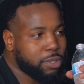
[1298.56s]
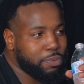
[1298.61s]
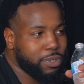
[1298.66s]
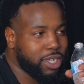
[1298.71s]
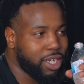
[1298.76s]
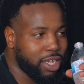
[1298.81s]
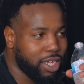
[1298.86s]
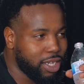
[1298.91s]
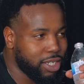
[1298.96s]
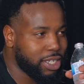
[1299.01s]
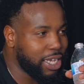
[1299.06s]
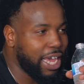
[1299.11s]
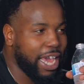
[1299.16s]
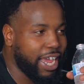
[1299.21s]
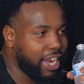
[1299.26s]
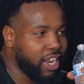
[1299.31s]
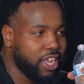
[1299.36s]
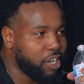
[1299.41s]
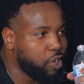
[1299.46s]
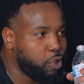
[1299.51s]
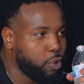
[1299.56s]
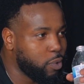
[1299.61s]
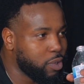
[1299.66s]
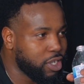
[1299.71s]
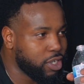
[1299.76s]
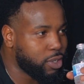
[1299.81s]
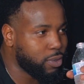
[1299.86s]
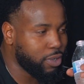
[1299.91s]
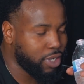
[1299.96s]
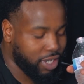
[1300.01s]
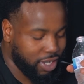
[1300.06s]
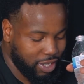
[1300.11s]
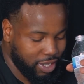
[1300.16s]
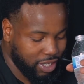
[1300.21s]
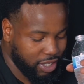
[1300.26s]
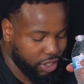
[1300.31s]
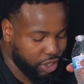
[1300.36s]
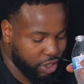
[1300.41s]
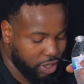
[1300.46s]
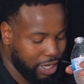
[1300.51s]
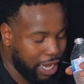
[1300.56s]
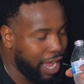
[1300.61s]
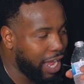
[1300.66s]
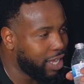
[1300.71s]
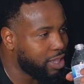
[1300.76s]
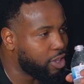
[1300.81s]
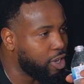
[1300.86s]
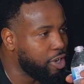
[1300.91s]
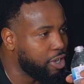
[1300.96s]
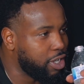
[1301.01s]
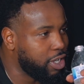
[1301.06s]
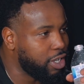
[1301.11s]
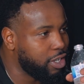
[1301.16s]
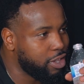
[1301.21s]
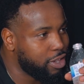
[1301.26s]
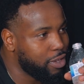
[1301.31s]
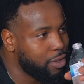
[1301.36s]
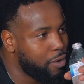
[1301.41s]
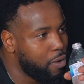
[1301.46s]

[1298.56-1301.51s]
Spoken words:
because it had nothing to do with the tweet. July 30th.